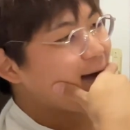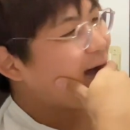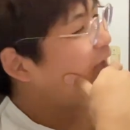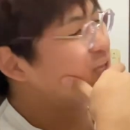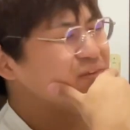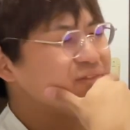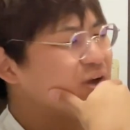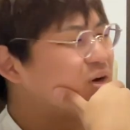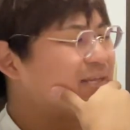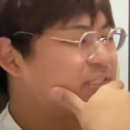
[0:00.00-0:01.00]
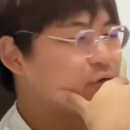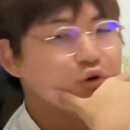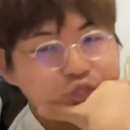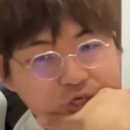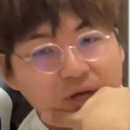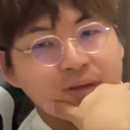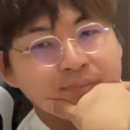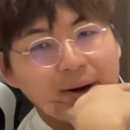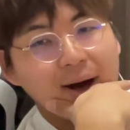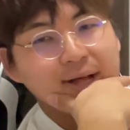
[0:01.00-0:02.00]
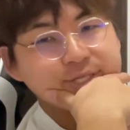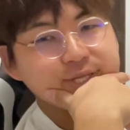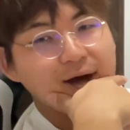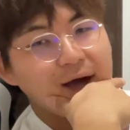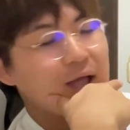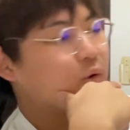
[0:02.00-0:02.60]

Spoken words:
I don't know the solution, but I